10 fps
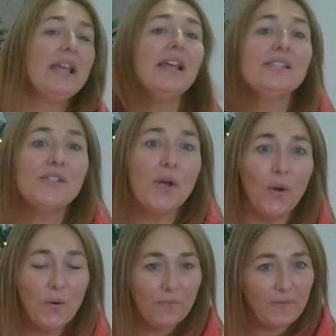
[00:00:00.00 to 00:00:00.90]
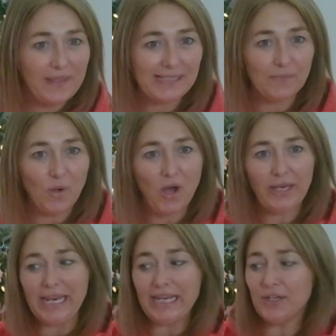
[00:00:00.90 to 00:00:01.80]
So for this
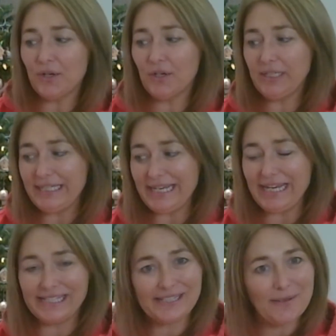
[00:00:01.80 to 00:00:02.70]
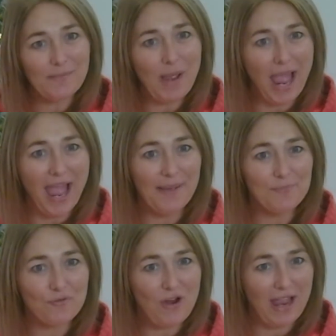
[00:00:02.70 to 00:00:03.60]
one you're going to need some
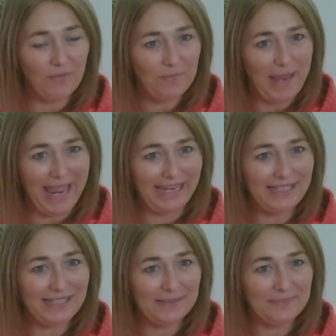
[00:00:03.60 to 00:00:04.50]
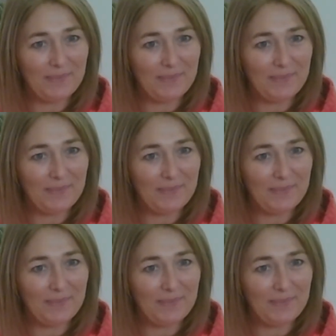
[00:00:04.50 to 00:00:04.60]
brown paint.